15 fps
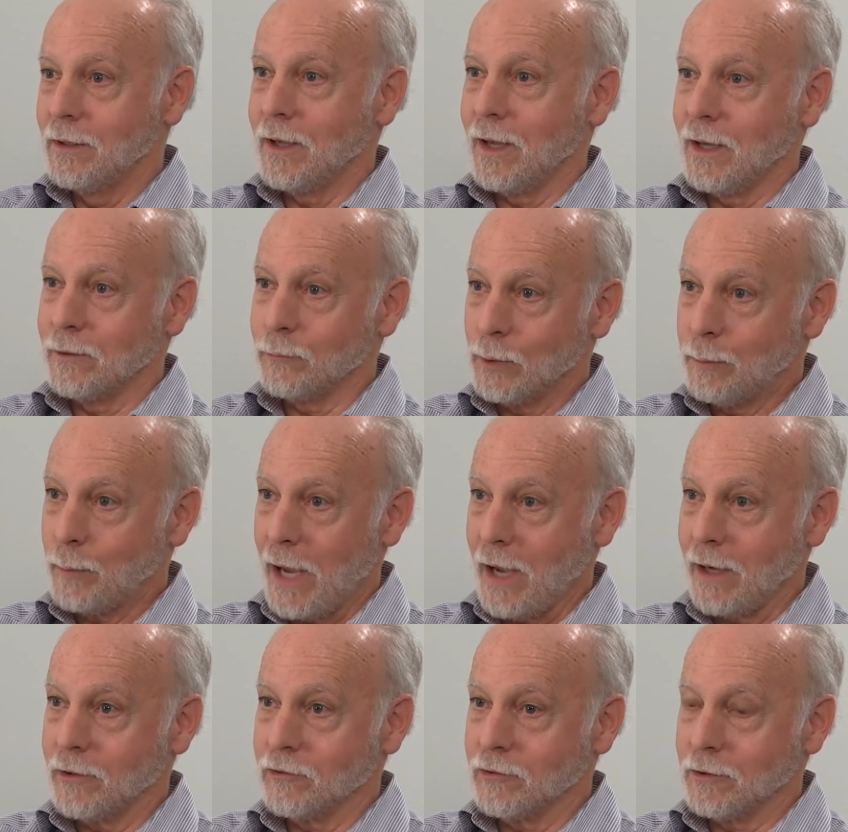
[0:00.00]
and
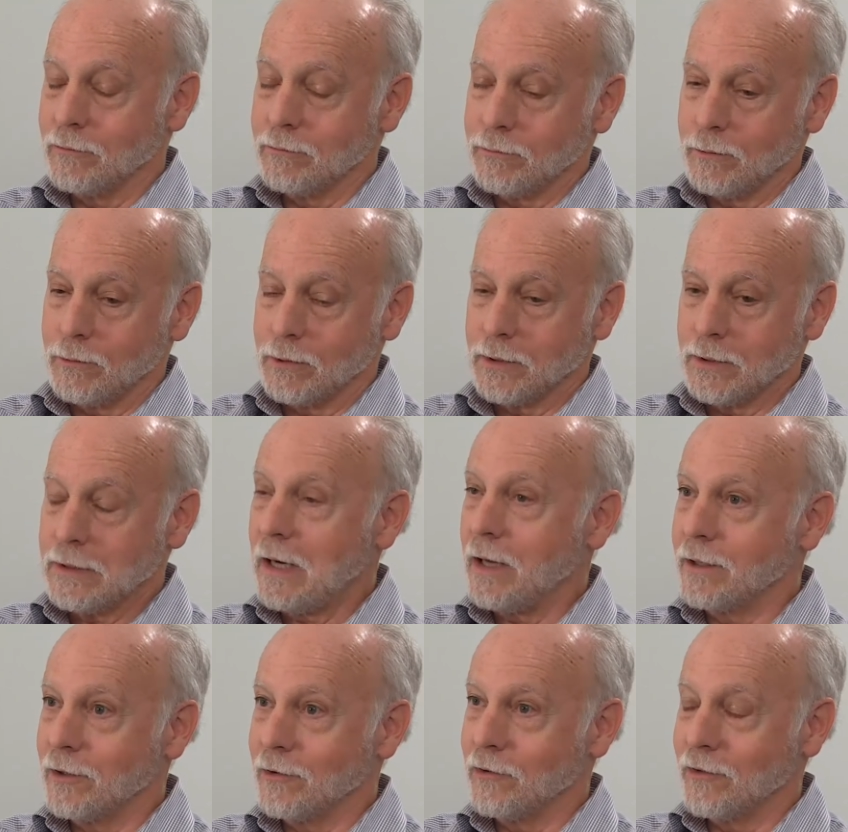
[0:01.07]
repackage it for an
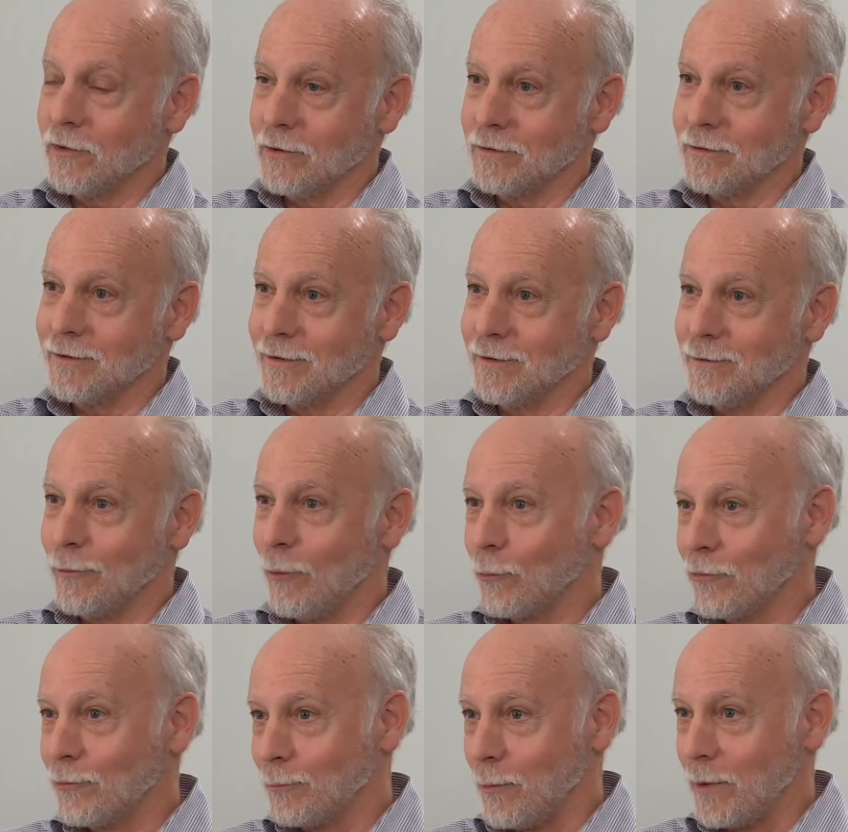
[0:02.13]
audience that
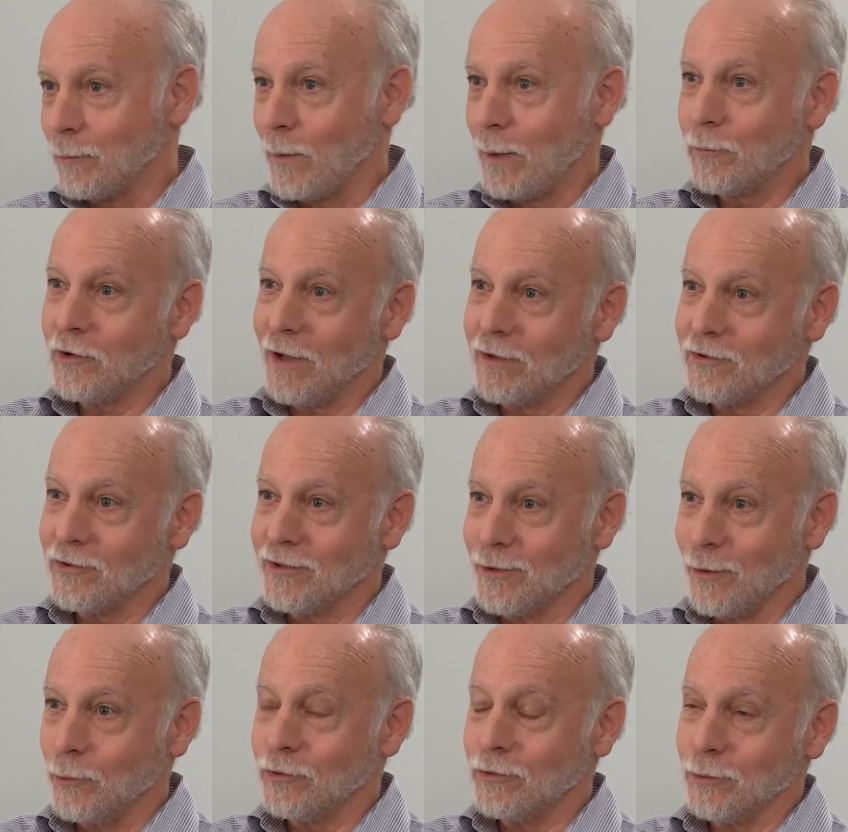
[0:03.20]
knows what websites to
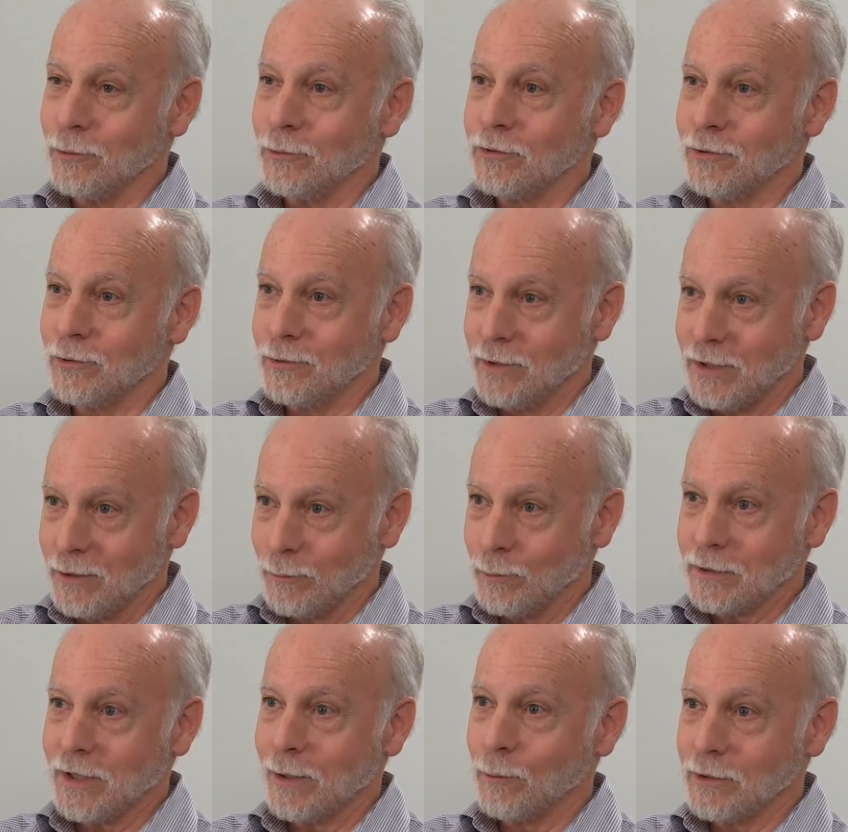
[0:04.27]
go to hear
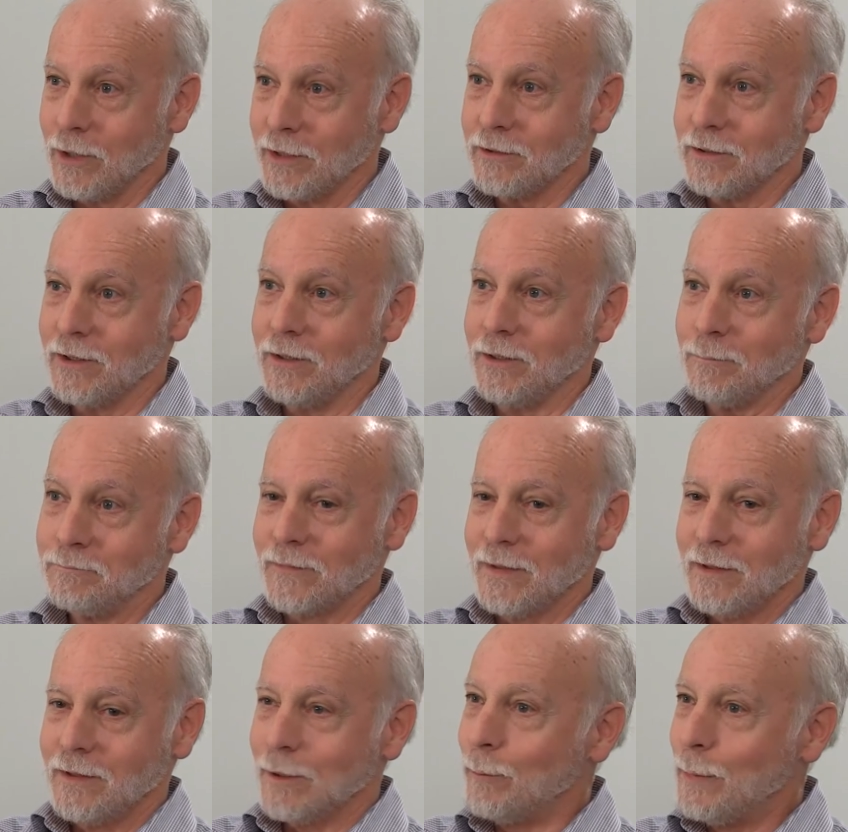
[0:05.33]
what they would like to hear.
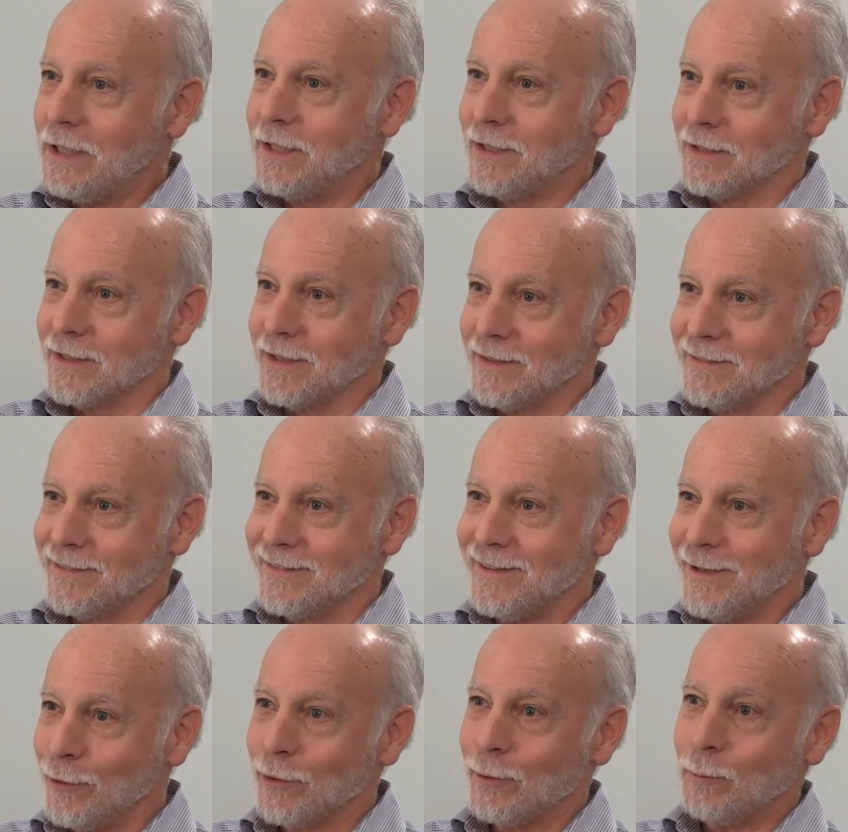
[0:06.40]
Immediately
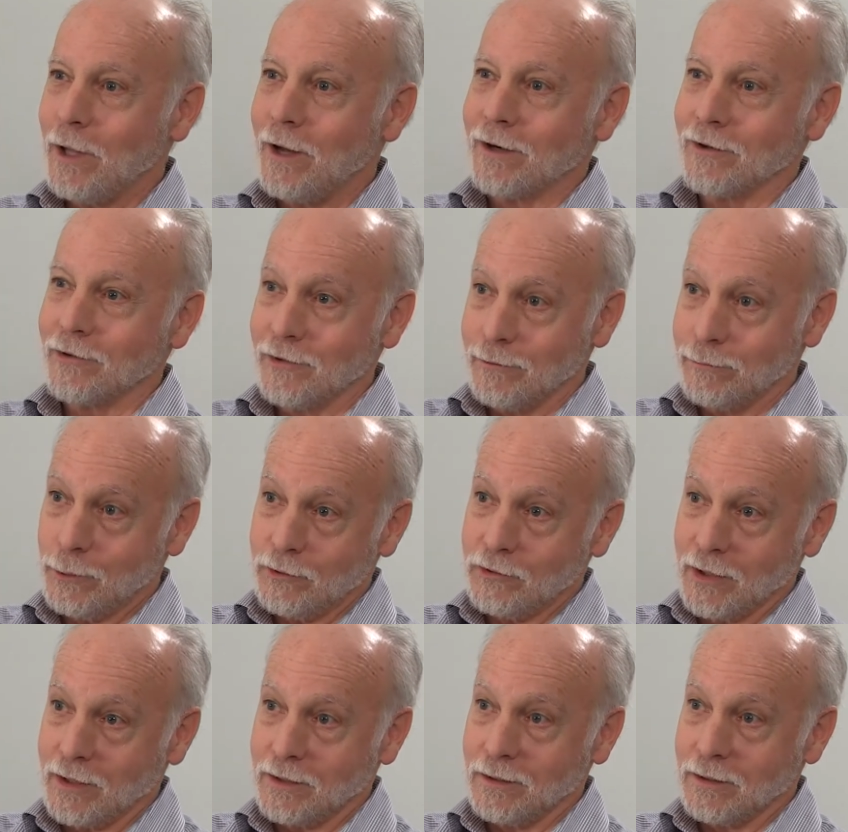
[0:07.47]
near the bloggers in the food
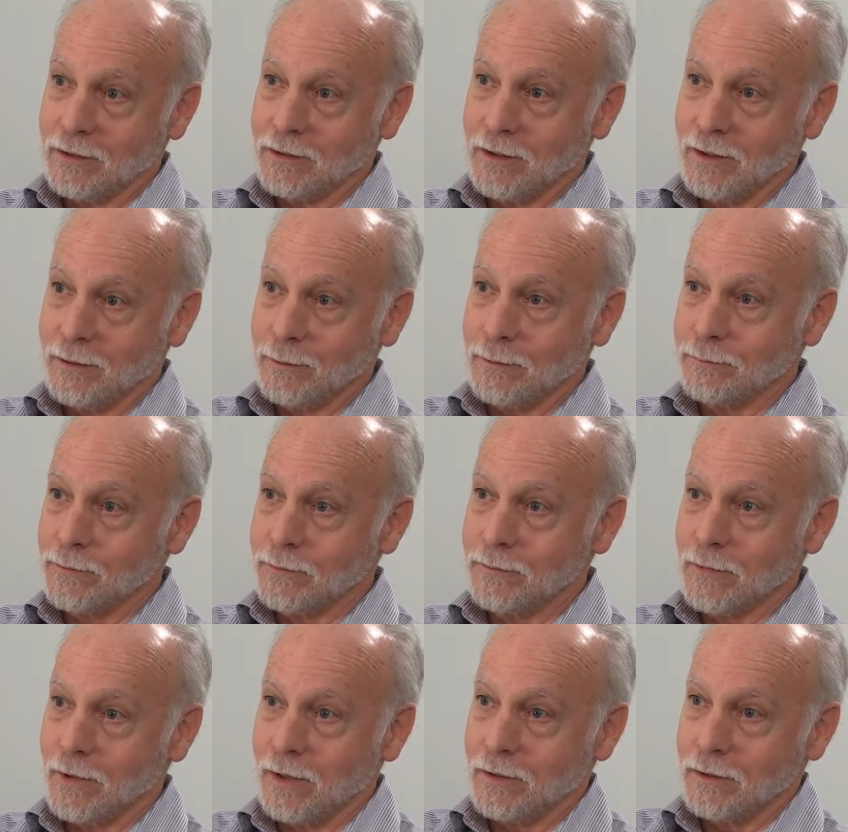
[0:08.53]
chain
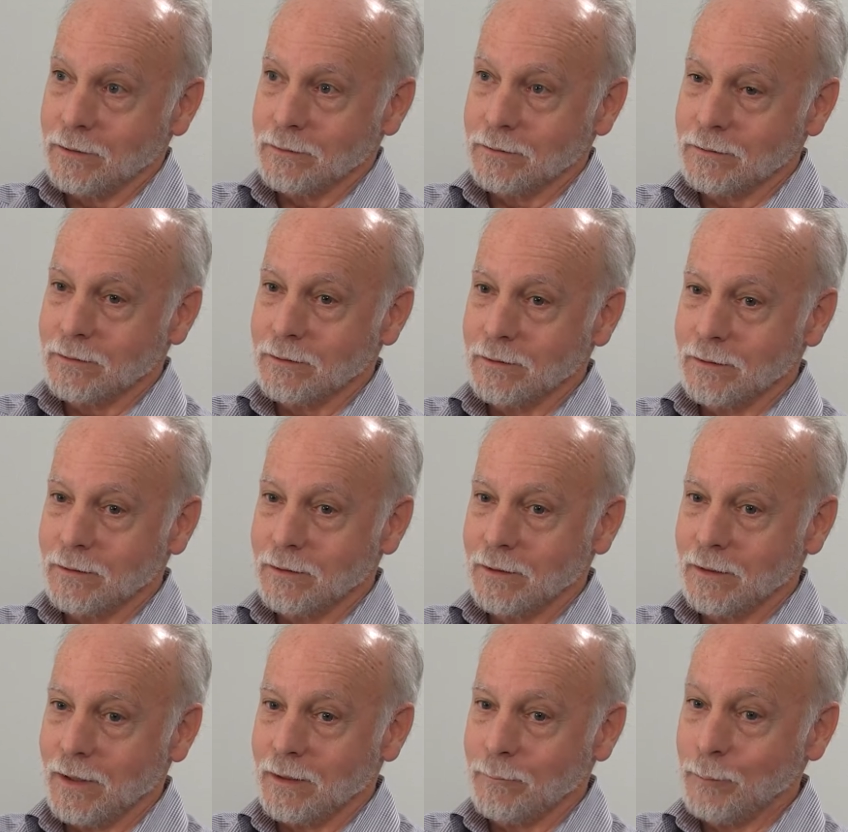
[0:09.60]
are
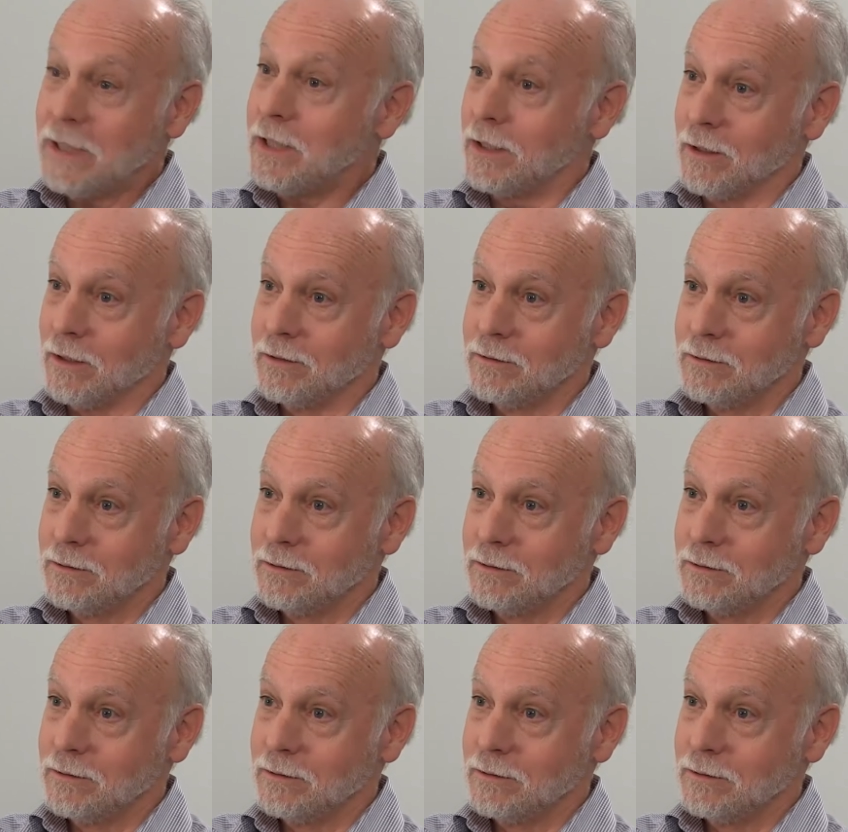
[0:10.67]
media